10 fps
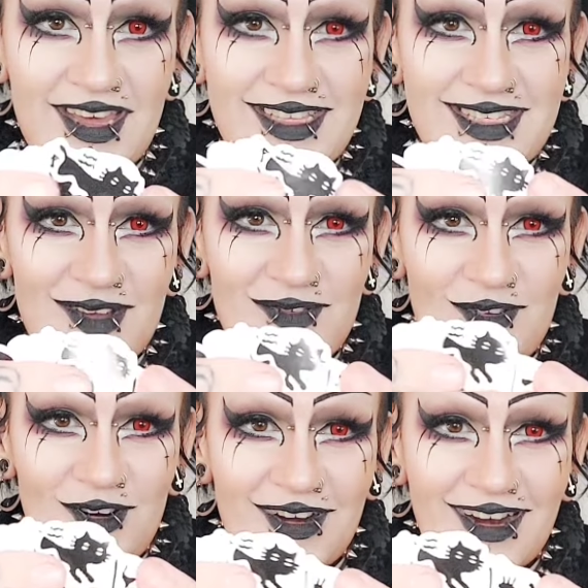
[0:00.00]

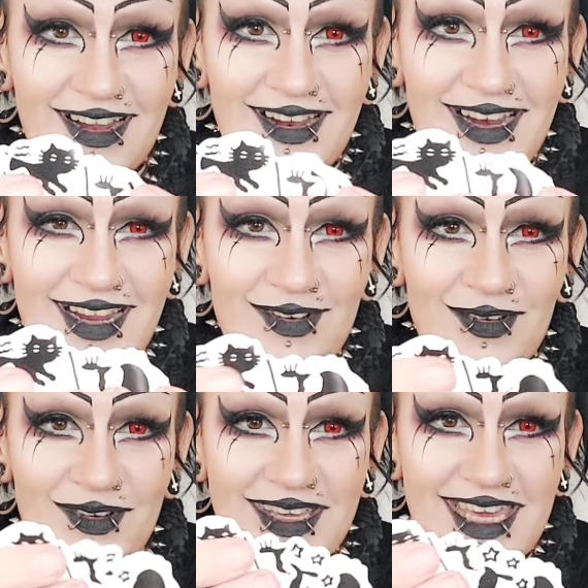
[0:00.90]
different
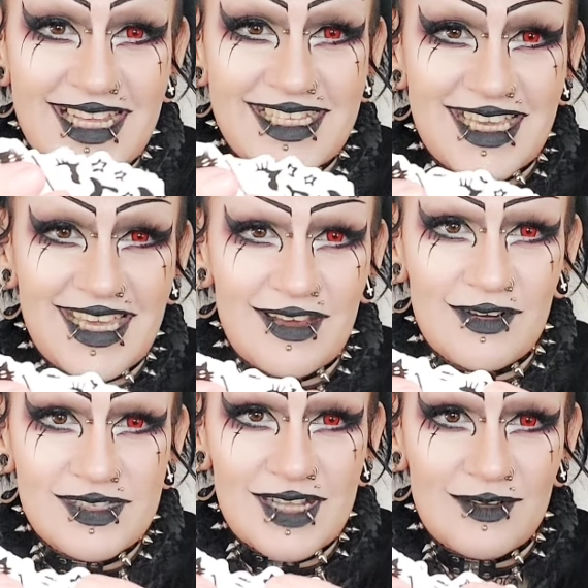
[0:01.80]
little kitty.
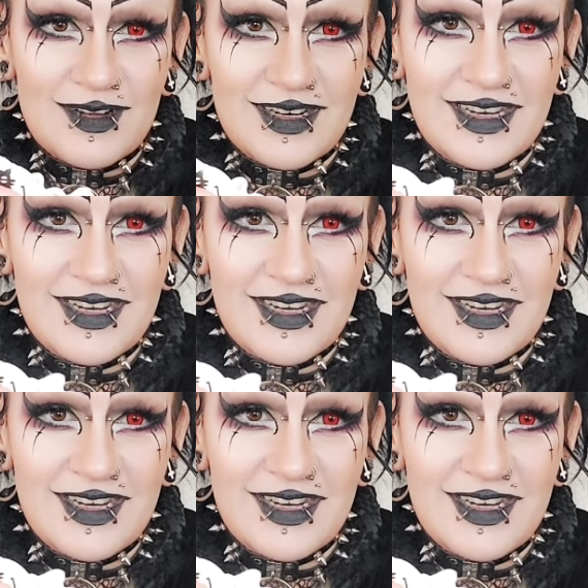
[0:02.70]
What's that one?